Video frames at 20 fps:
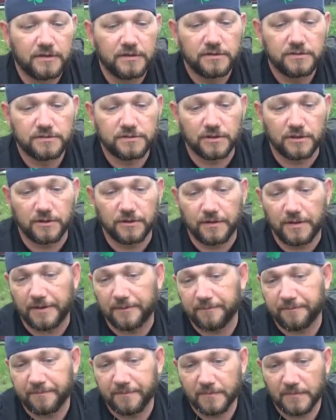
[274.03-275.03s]

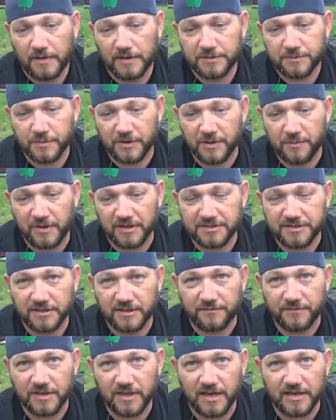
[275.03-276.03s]
So that's pretty much it.
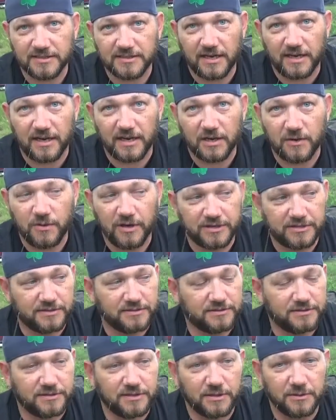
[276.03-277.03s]
If you guys got any
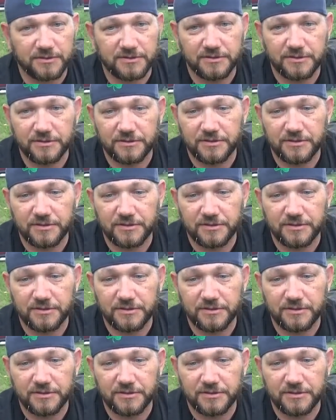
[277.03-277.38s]
questions, you know what to do.